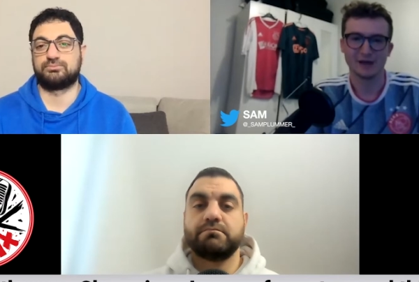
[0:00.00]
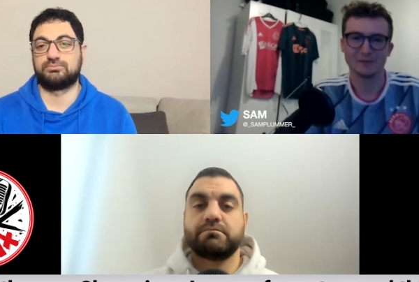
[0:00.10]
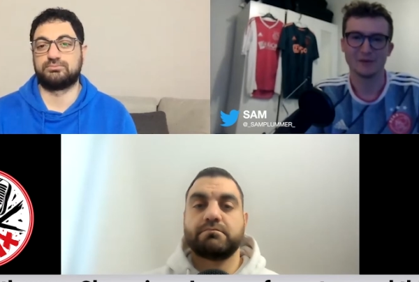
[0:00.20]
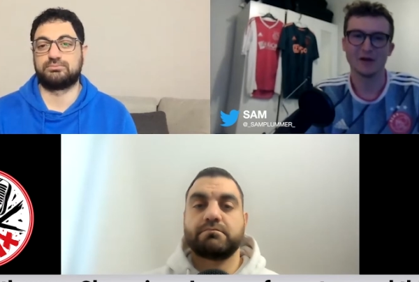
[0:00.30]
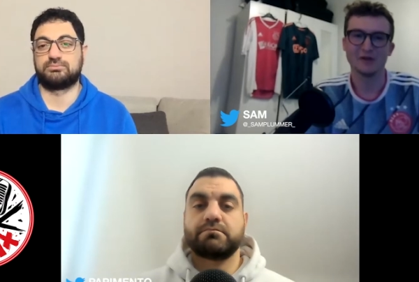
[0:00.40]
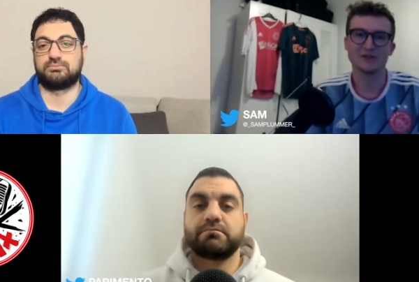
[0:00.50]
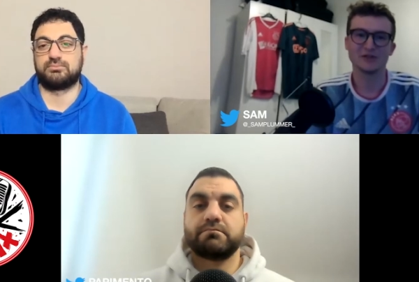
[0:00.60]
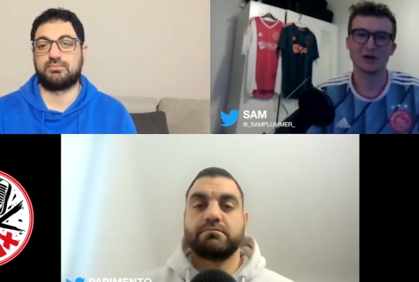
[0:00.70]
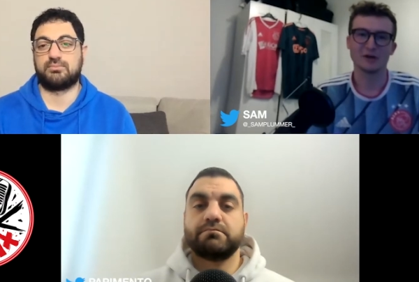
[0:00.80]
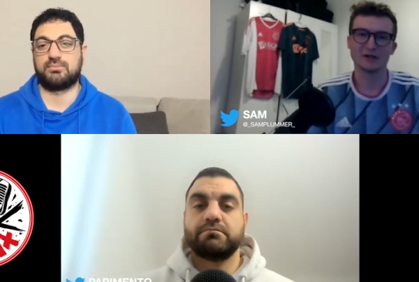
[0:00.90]
Speaker 1: I'm
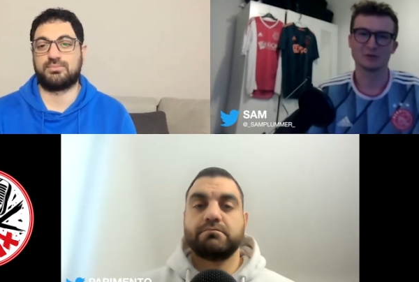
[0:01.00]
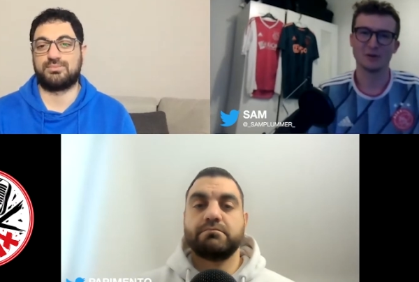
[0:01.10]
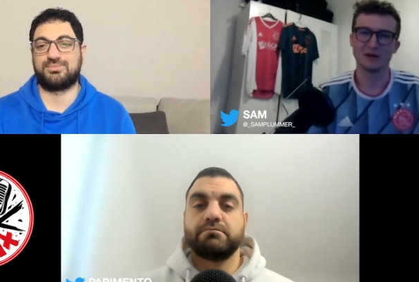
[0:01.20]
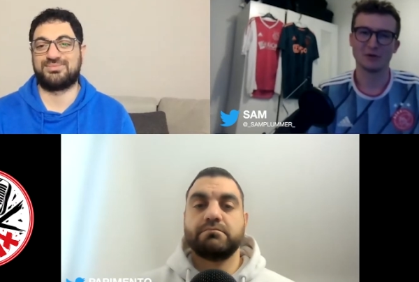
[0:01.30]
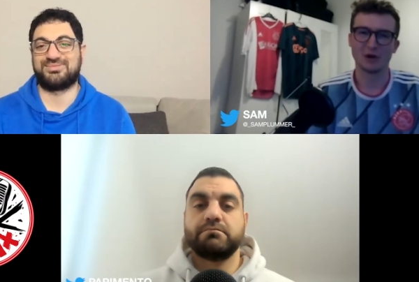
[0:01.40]
undecided as to whether I